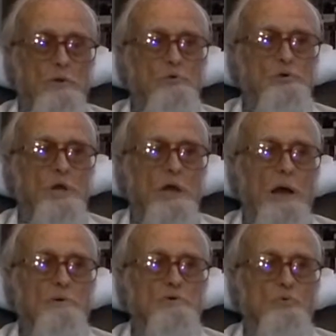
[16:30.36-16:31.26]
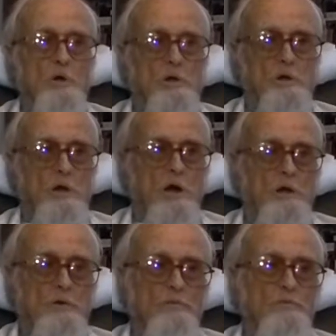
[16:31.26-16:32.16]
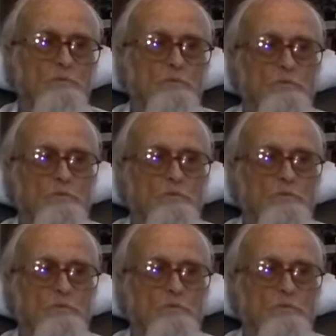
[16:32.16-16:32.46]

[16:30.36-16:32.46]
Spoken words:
usually I was working on